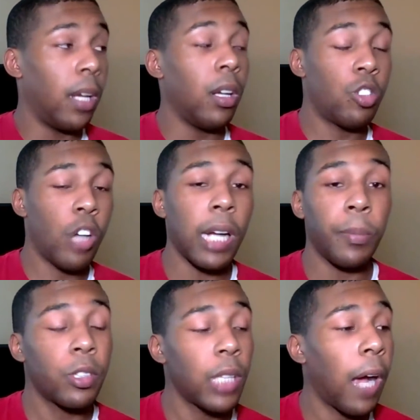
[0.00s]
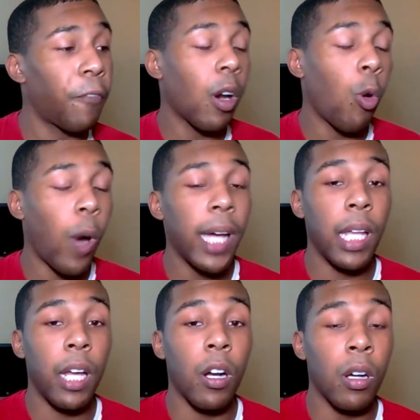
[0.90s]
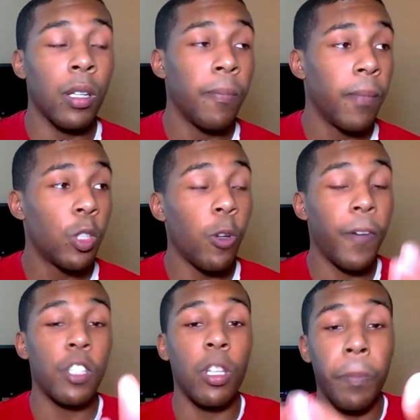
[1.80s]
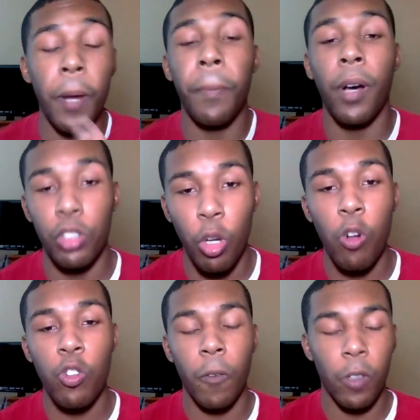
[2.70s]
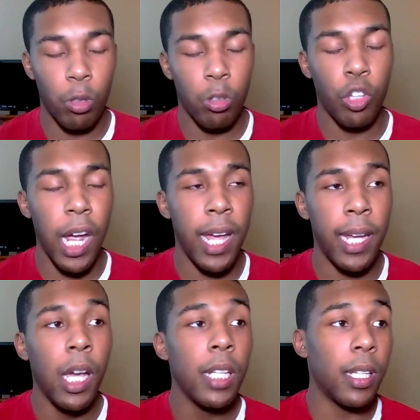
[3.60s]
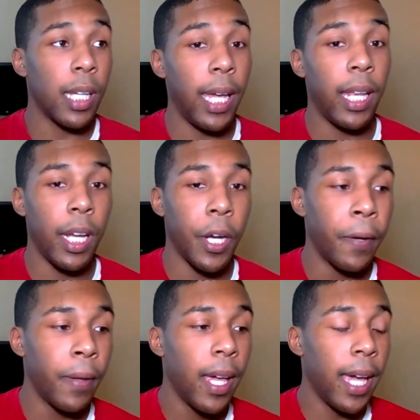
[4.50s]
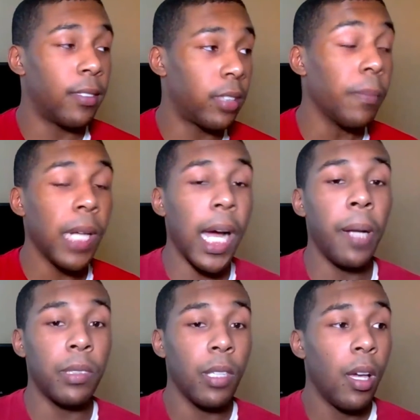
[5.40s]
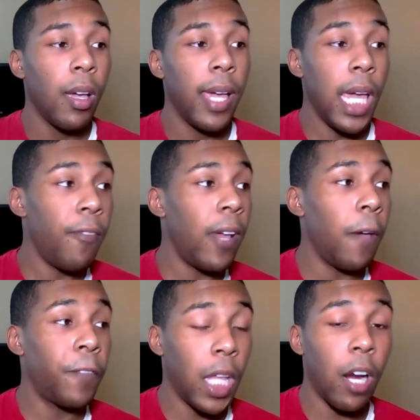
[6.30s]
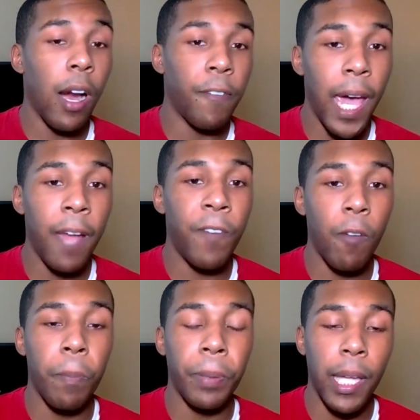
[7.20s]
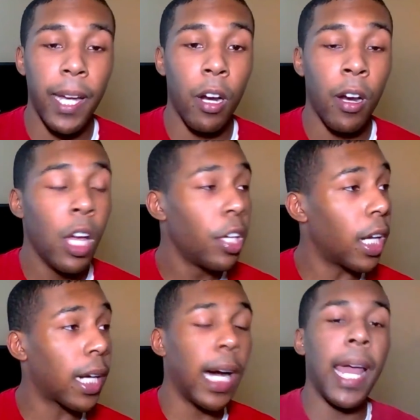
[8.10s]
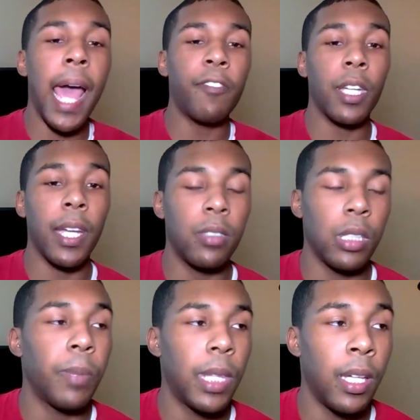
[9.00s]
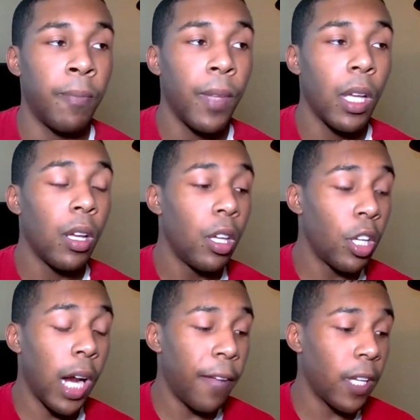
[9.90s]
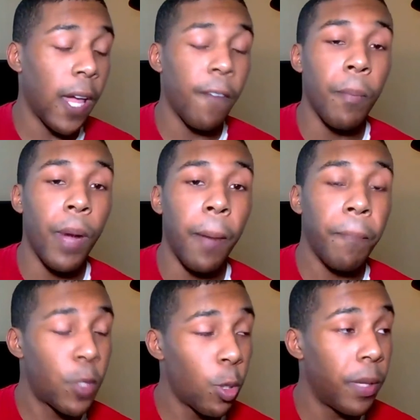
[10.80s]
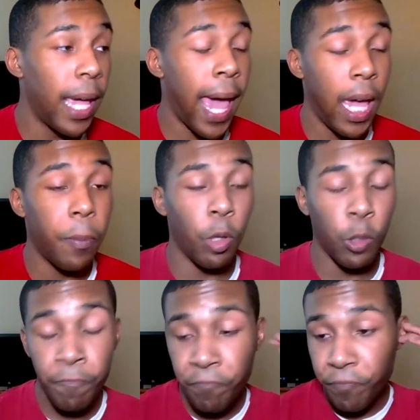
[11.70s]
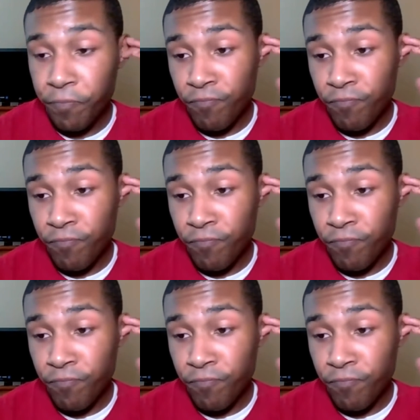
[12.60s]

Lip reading: being an attractable stop for Kawhi Leonard to eventually bring Paul George over through trade to get here. And sometimes, even if they're a fan favorite player, you're going to have to get something. You're going to have to give them up to be able